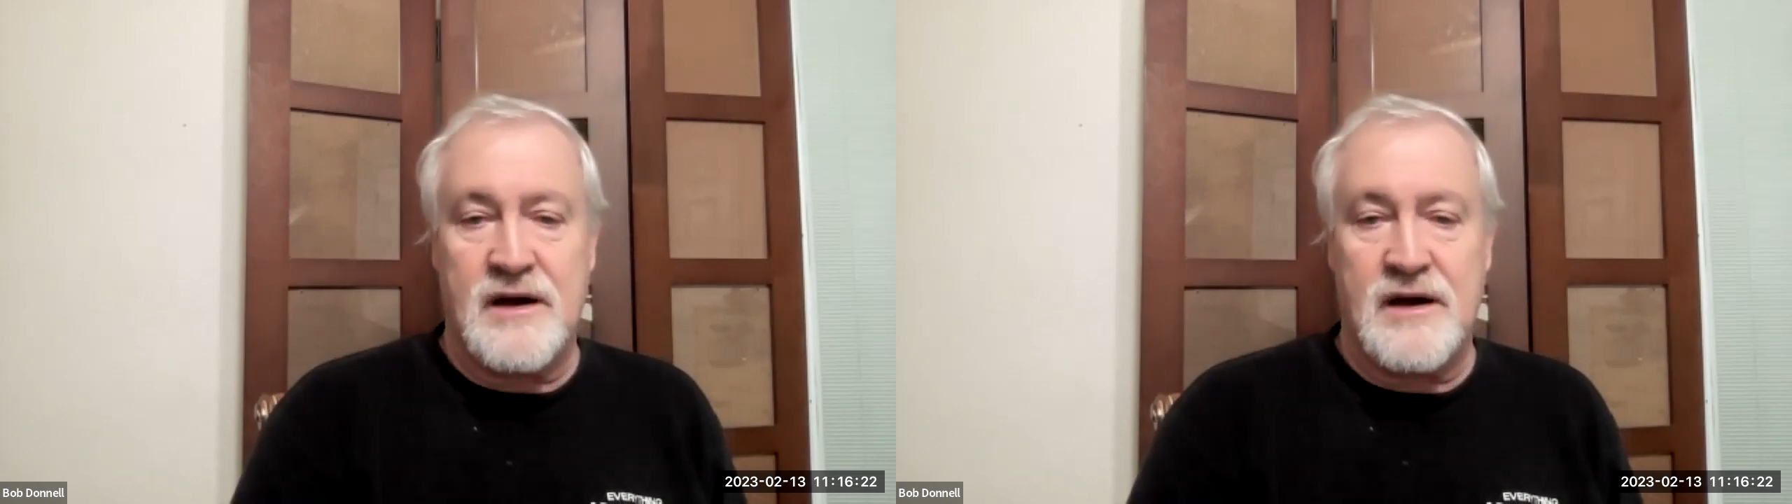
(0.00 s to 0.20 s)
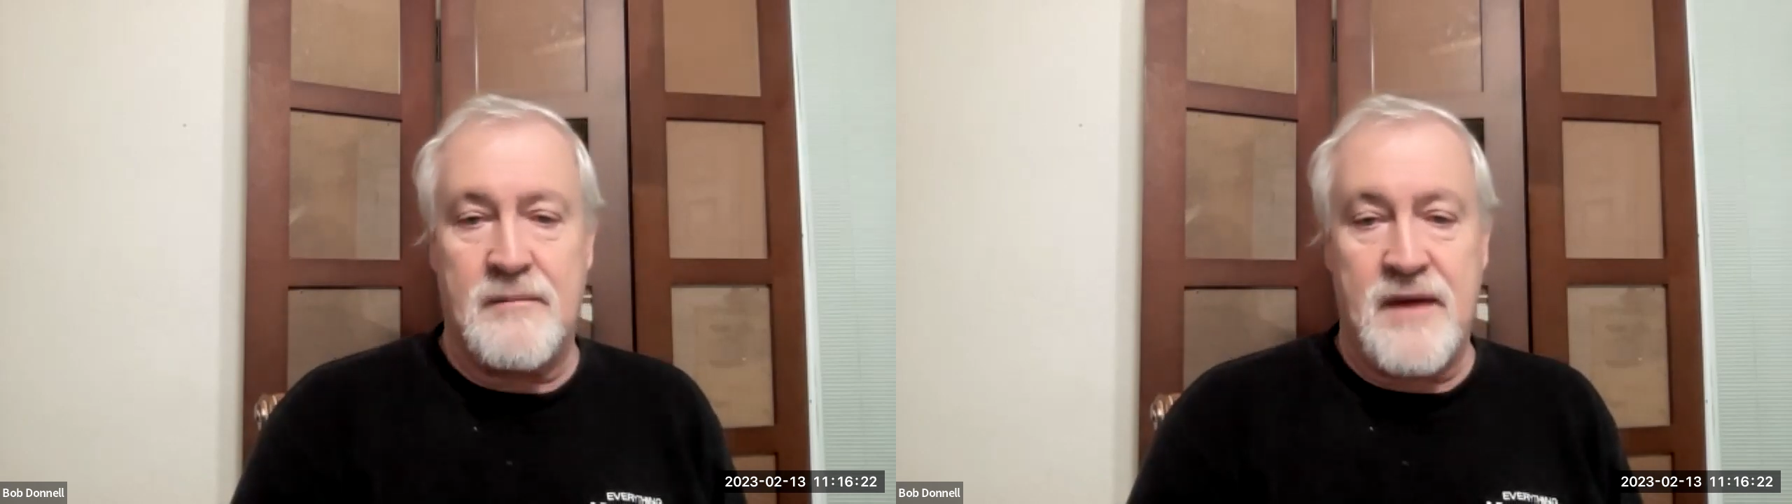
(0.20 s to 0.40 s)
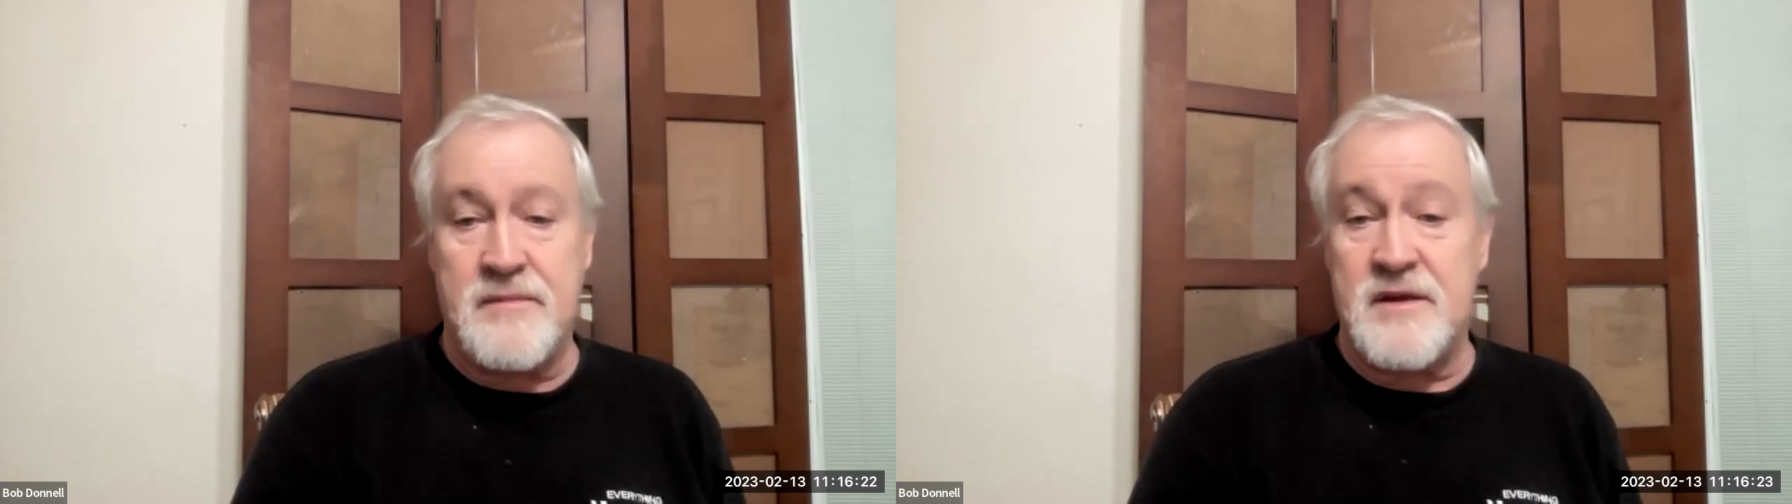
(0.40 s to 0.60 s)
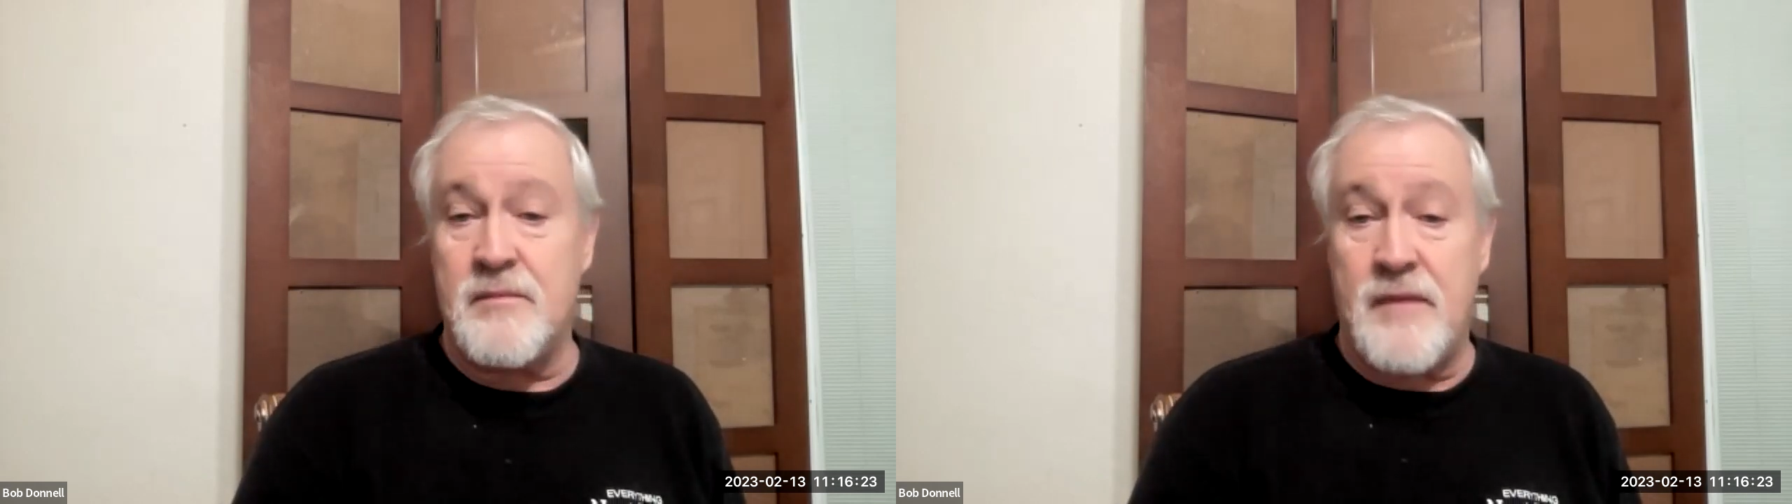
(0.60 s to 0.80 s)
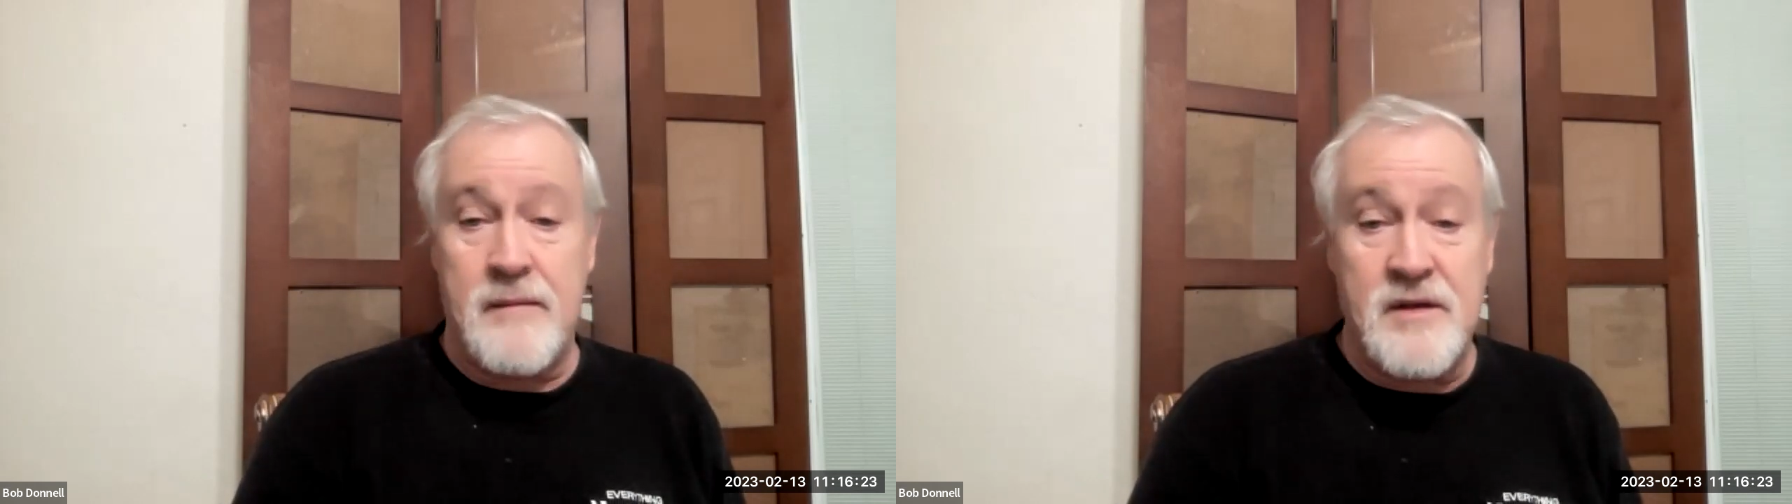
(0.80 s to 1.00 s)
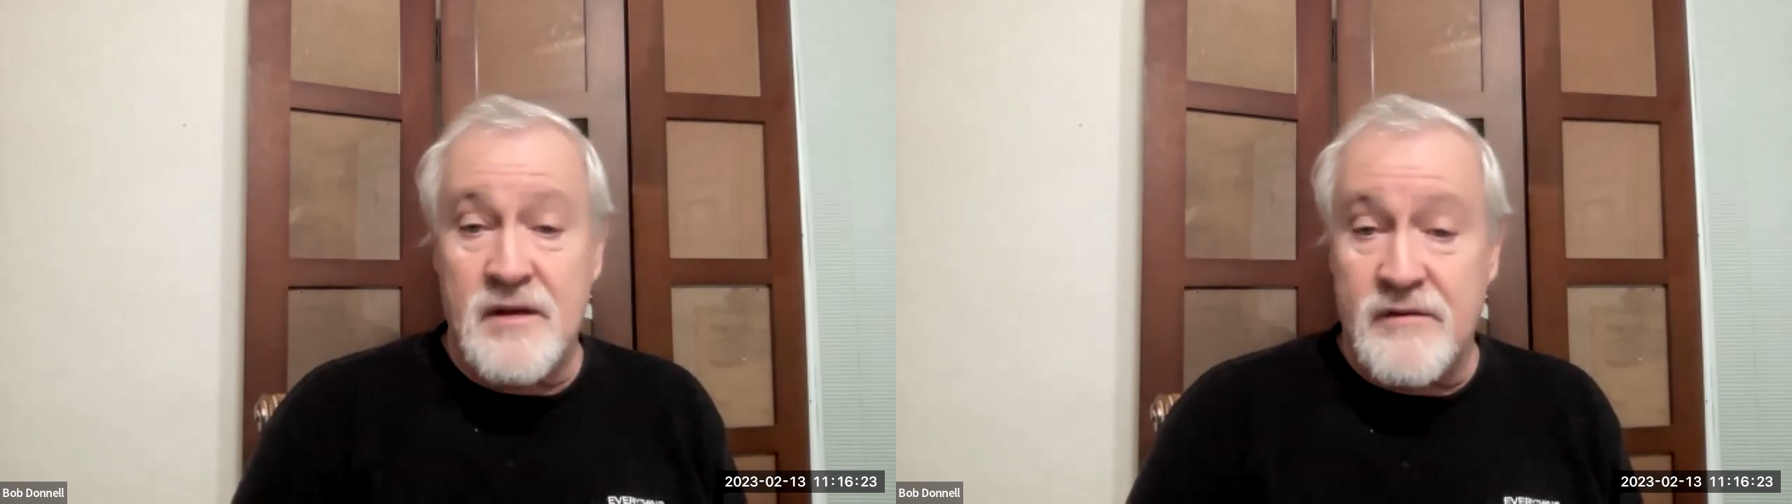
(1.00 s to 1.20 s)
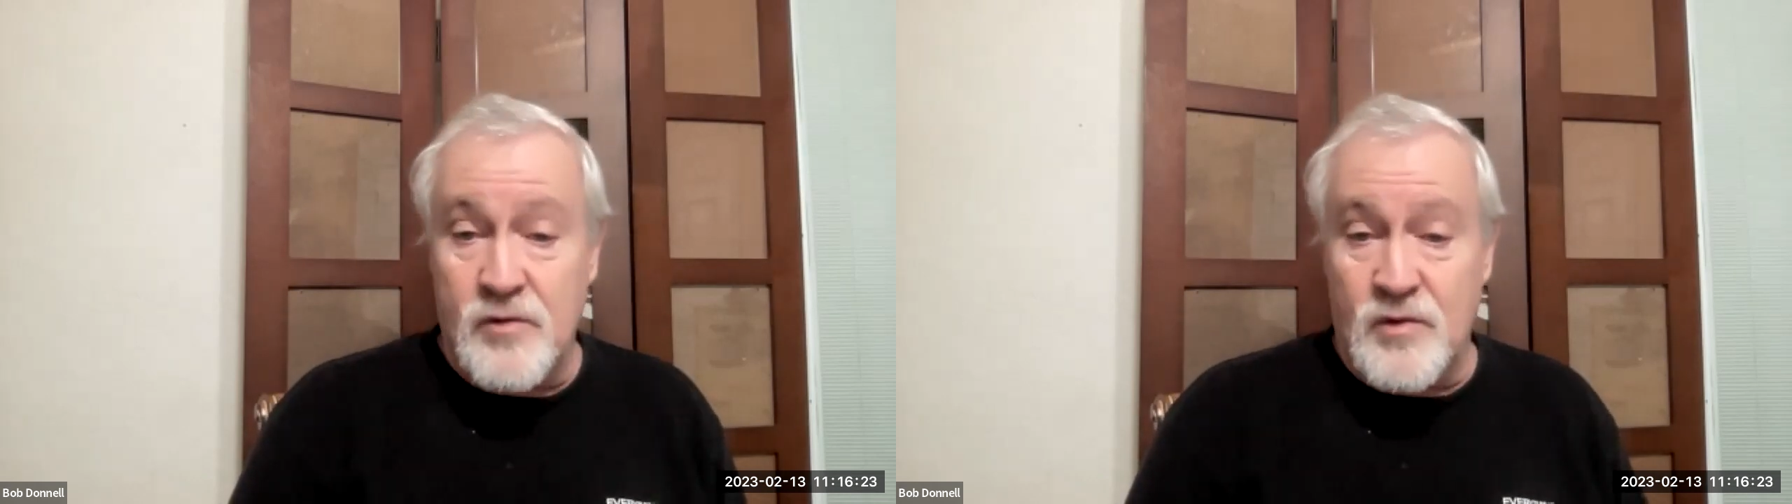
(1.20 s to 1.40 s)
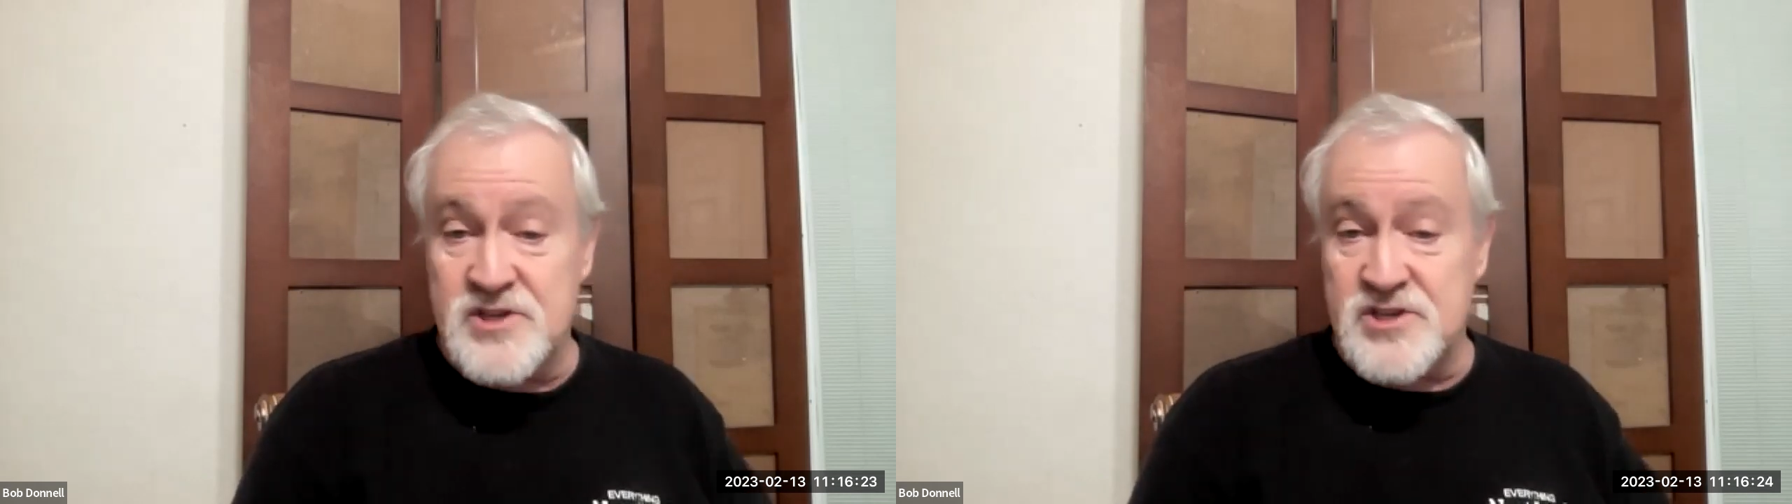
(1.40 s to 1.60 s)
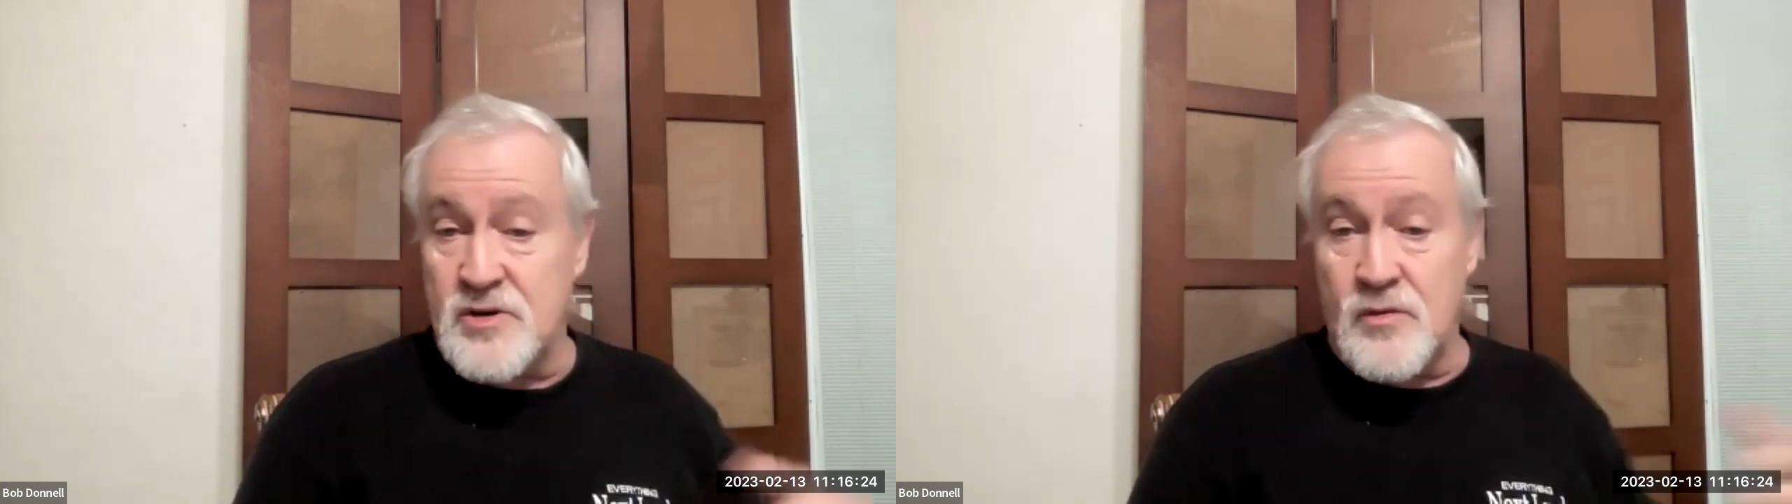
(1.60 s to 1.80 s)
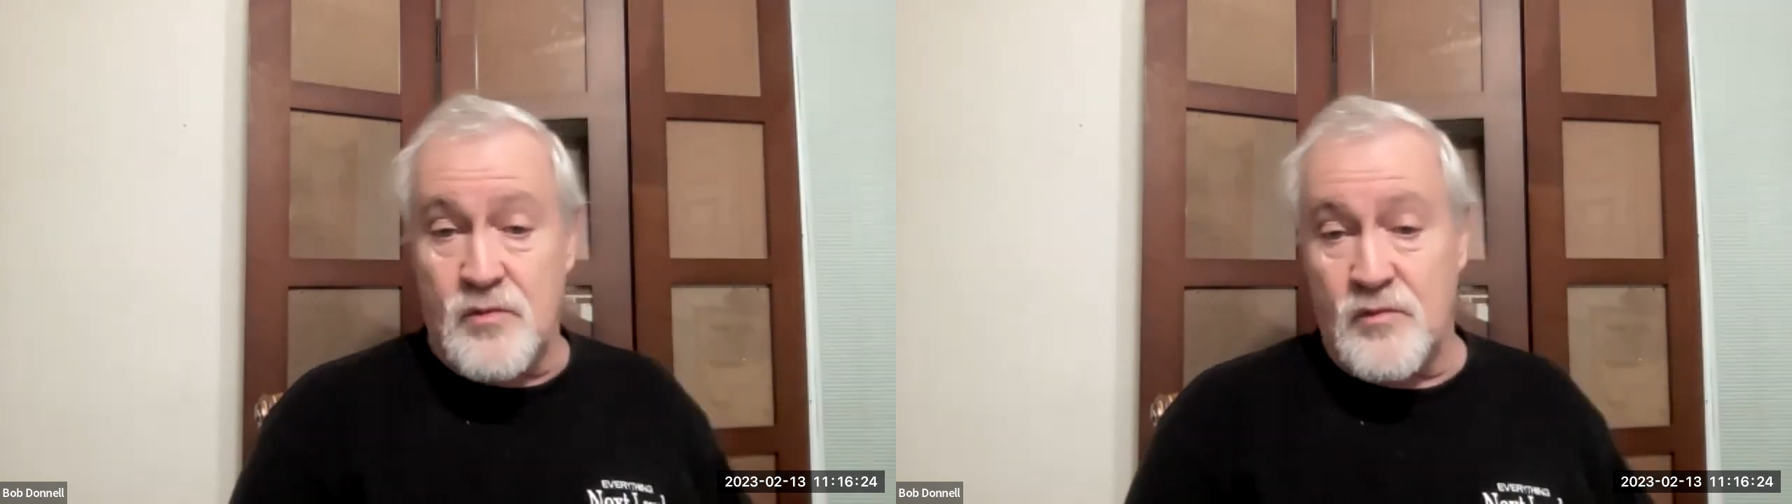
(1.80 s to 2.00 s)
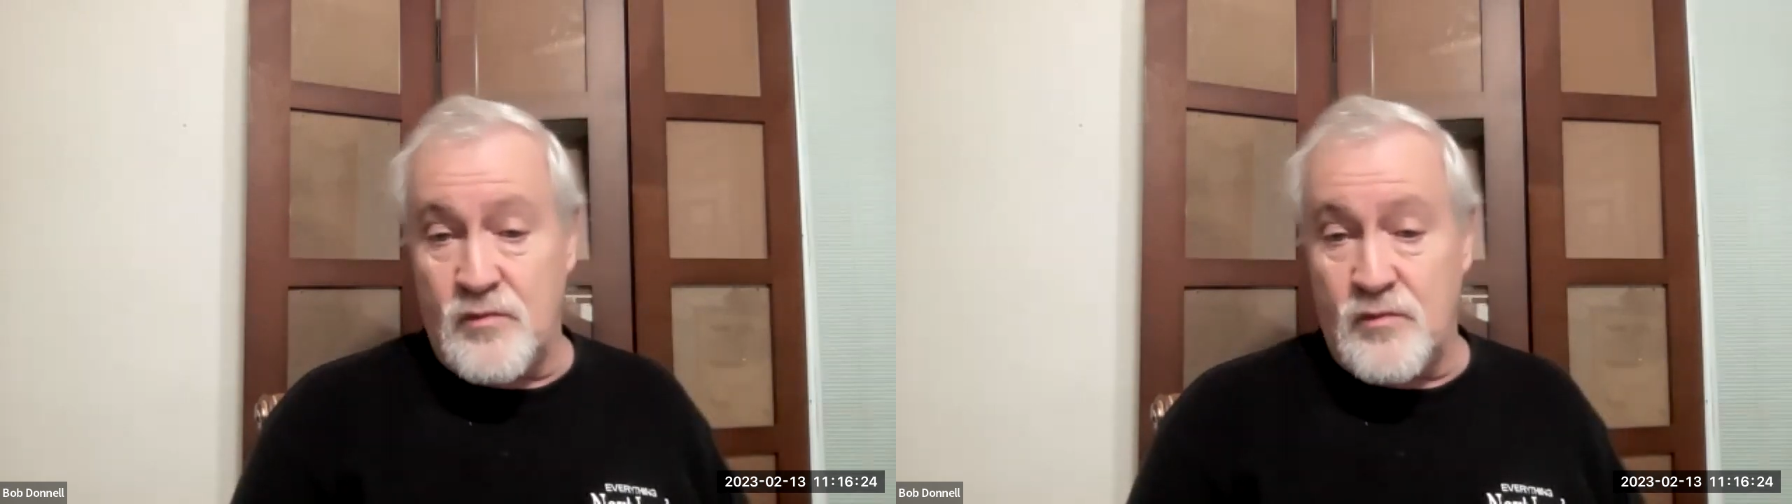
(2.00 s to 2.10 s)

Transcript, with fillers: uh, maybe maybe if you want to share